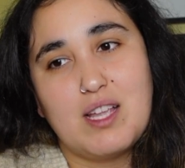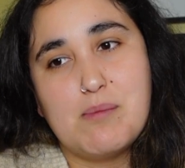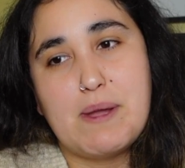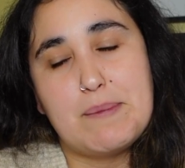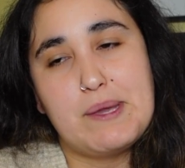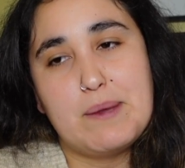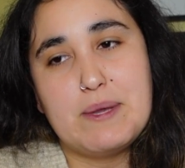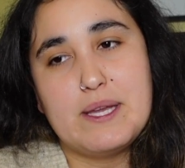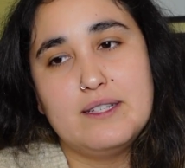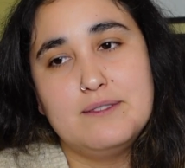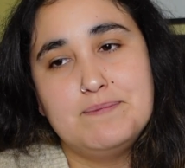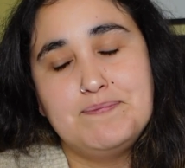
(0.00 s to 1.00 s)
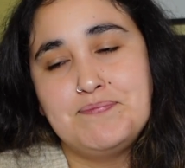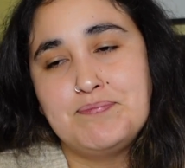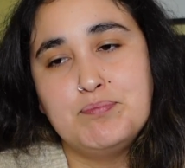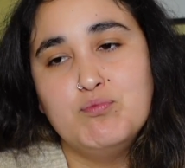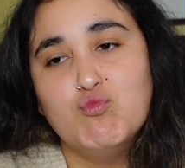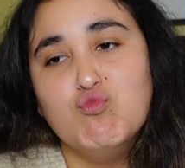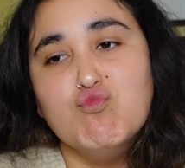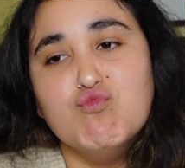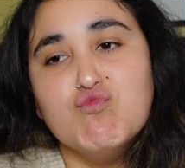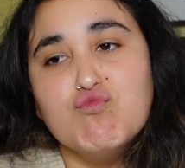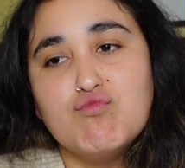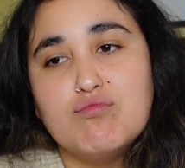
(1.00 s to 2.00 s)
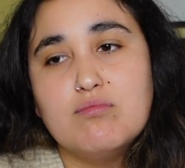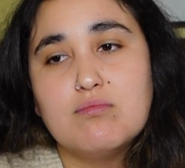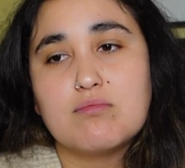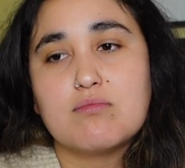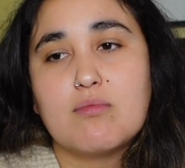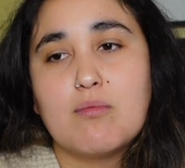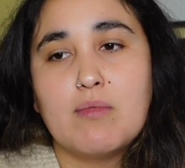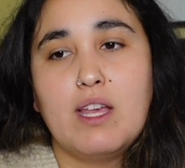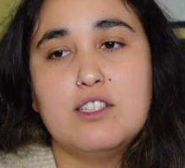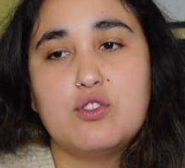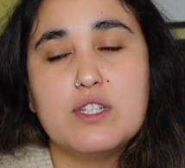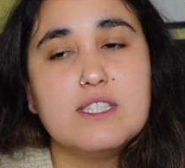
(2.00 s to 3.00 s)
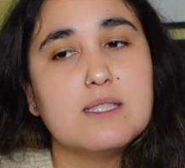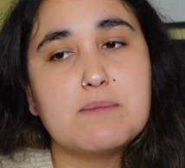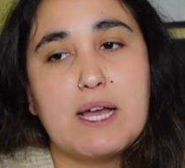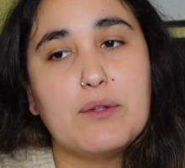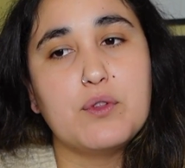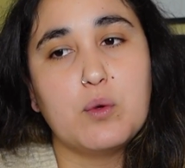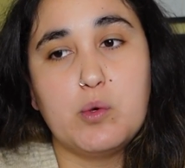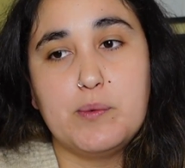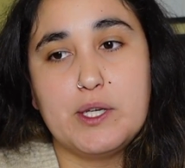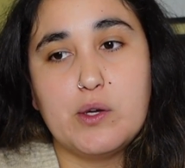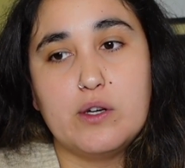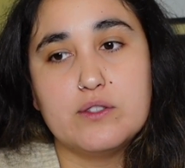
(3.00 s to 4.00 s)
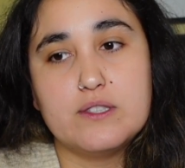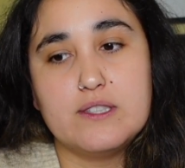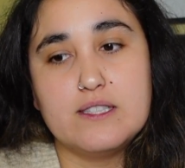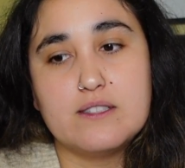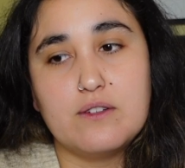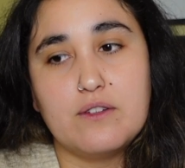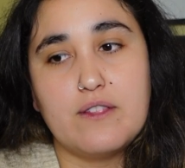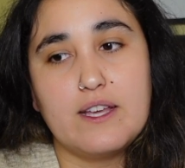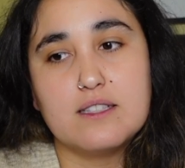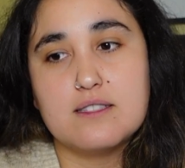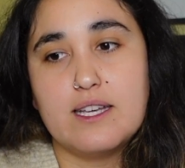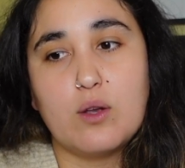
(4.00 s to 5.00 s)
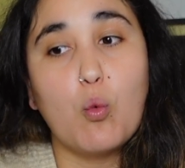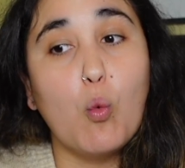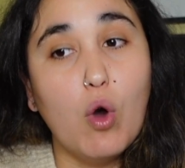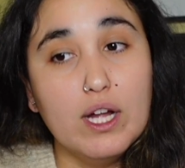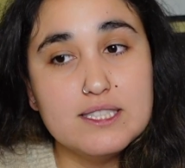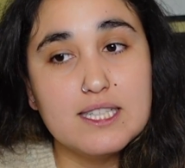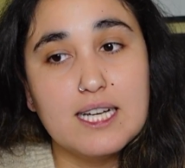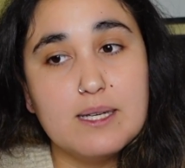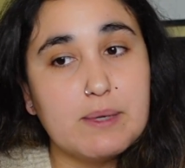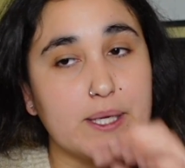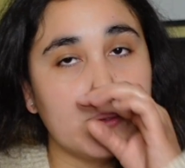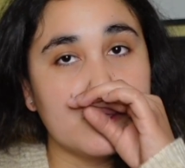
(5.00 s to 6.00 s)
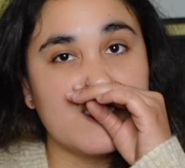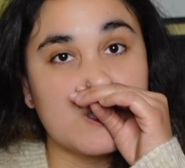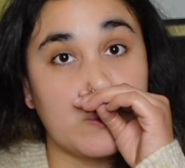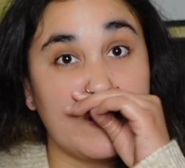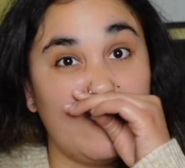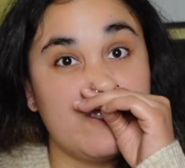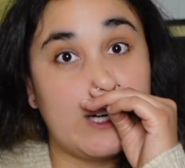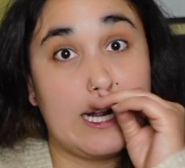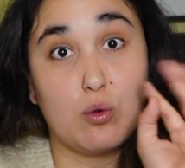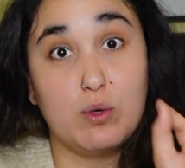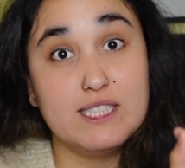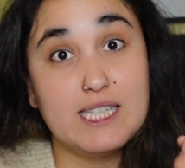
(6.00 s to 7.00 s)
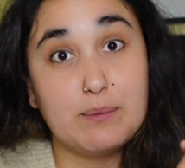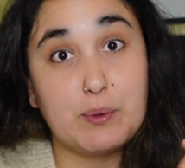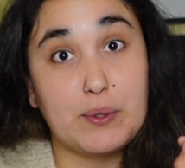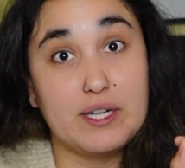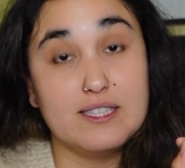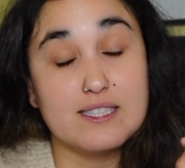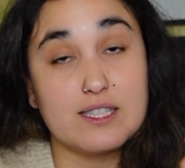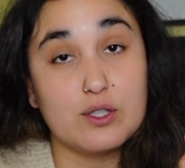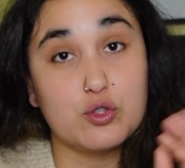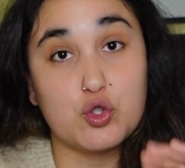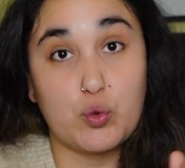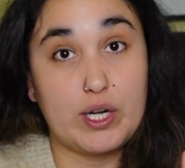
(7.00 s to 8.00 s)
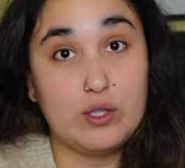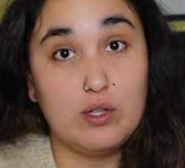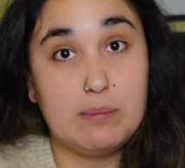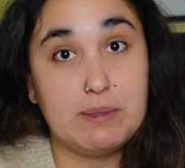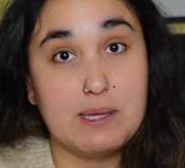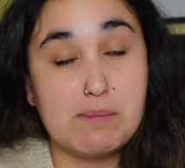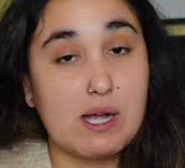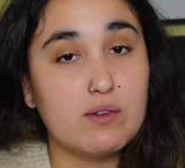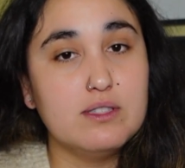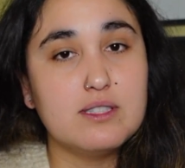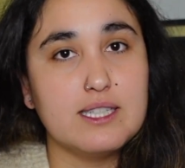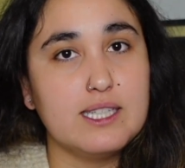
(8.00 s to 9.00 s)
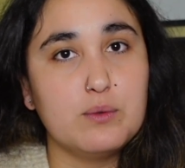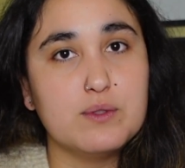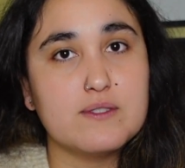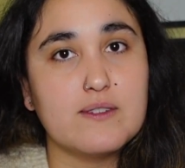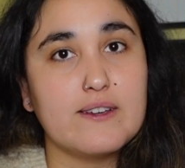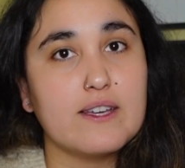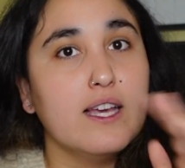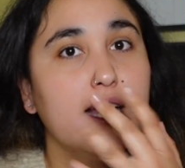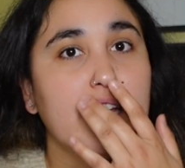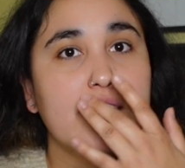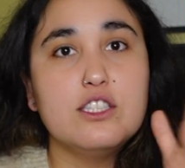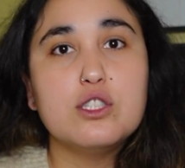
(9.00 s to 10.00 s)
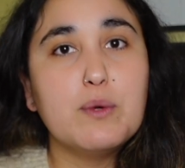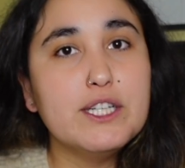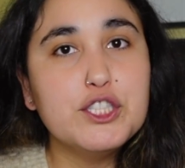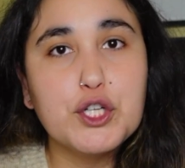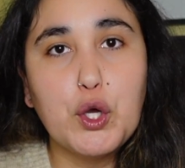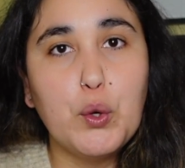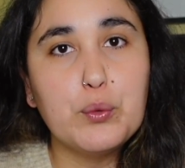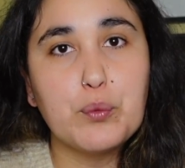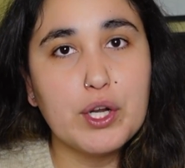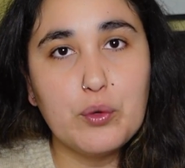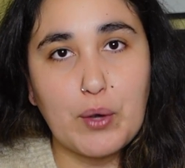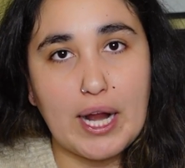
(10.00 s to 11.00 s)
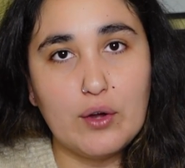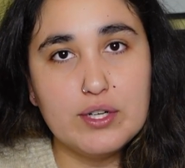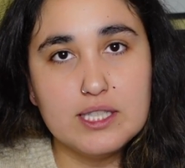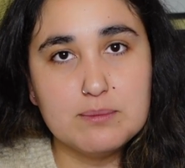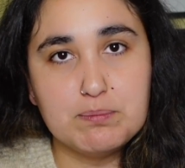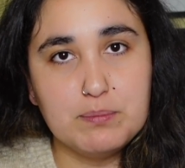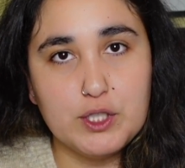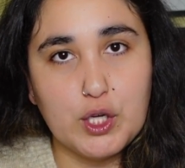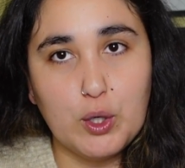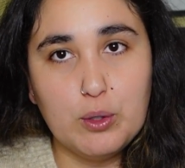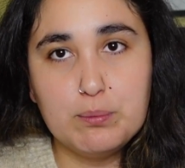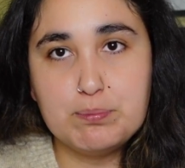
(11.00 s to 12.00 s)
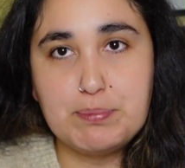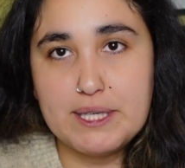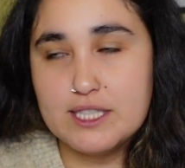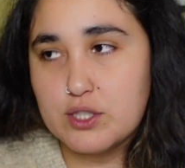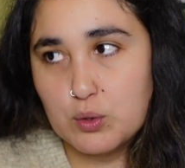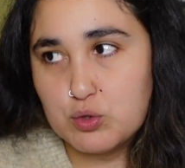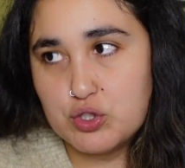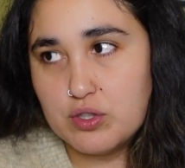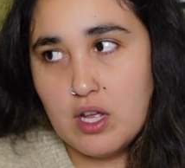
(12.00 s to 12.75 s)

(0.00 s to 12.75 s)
my baby. It stresses me out though when we go out to these little things. Like one time, I know this is going off track, one time we went on this little trail up in the mountains and he was like, he just wanted to go and run around and, you know, be his own,